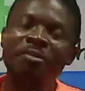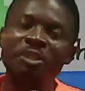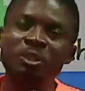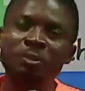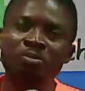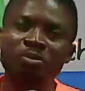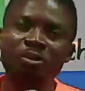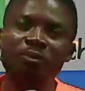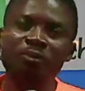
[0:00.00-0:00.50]
is
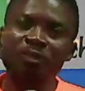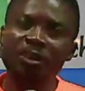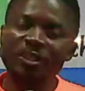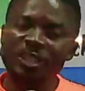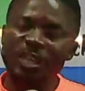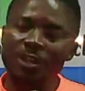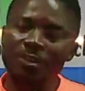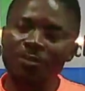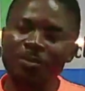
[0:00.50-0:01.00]
Prophet
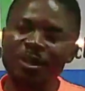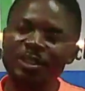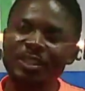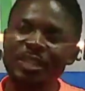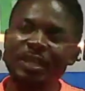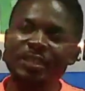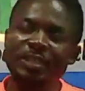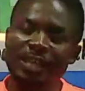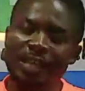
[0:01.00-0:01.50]
Gilbert
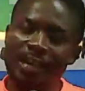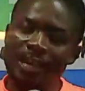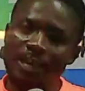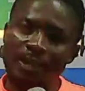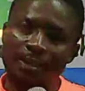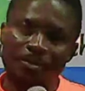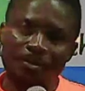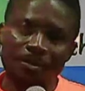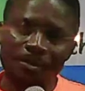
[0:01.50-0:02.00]
Atanga.